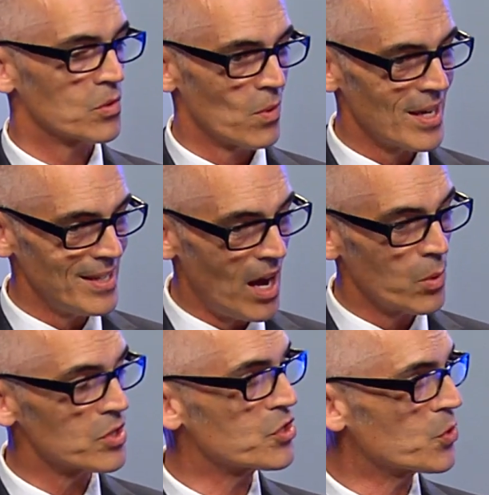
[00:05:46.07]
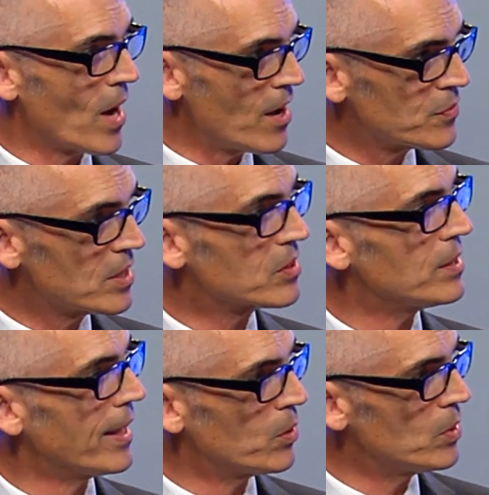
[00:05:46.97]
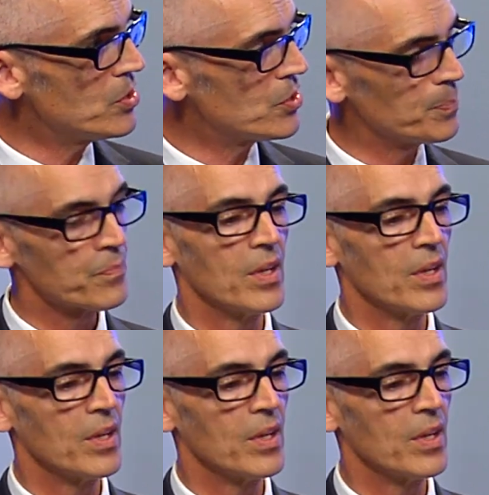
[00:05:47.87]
right now is drafting the language.